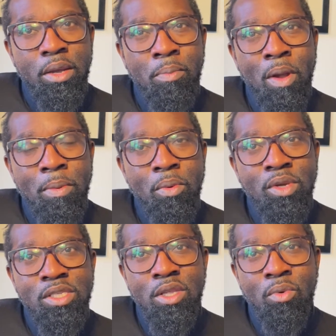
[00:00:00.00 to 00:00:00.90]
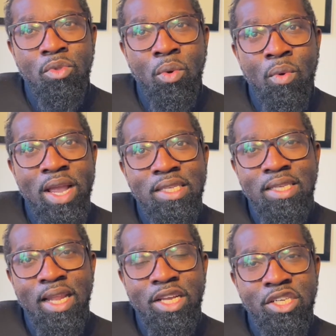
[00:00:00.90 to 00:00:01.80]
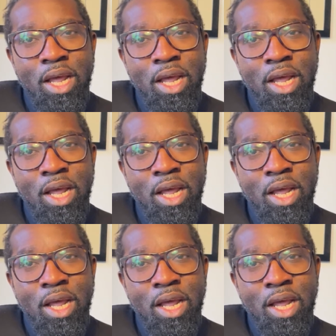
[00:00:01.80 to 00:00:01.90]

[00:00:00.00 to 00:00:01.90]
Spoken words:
probably wasn't the right selection.